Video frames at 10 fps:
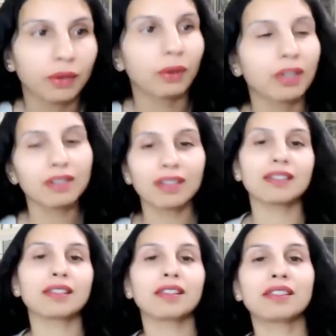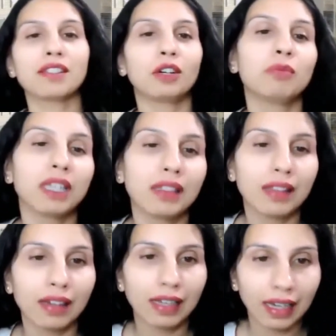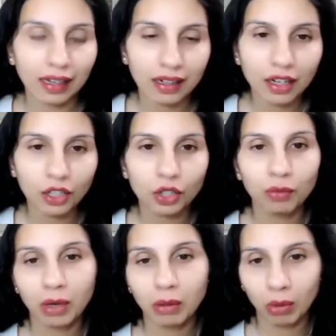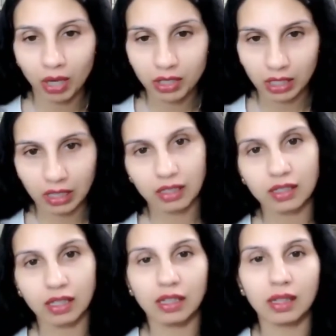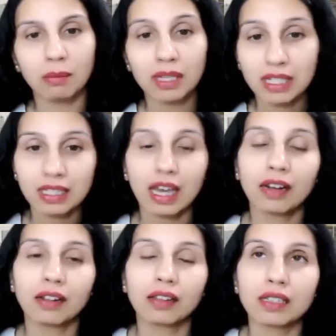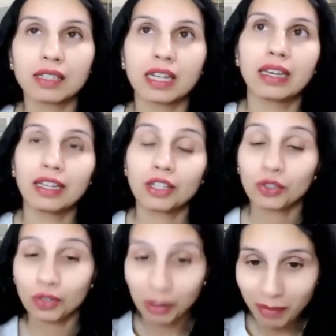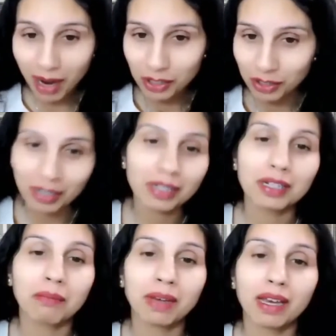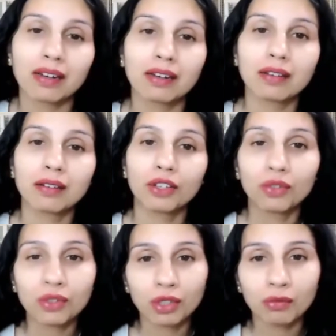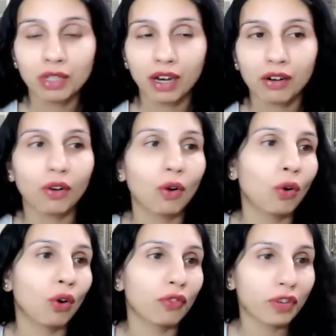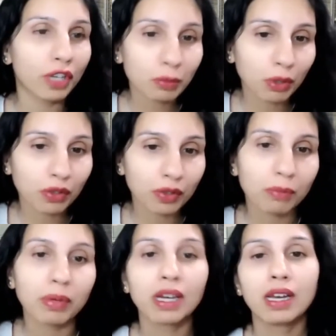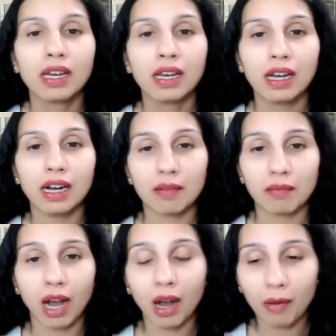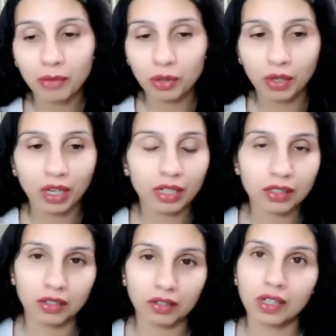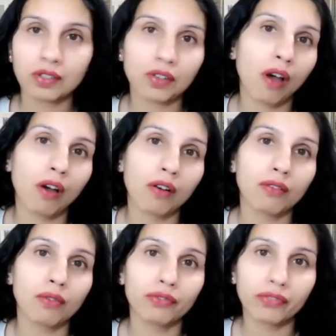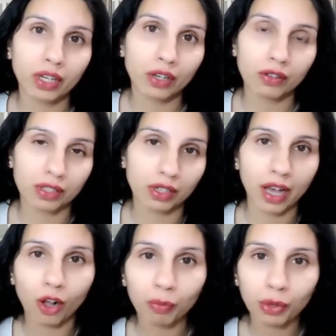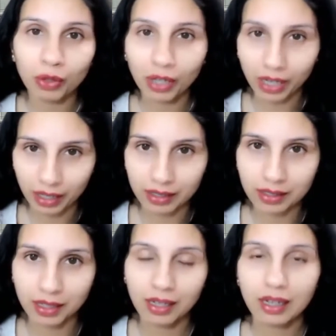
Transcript: everyone. This is Sarabjit again. You may be watching this in the Business Analyst and Scrum Master in Demand YouTube channel or Facebook group. I'm doing a series of videos to help you guys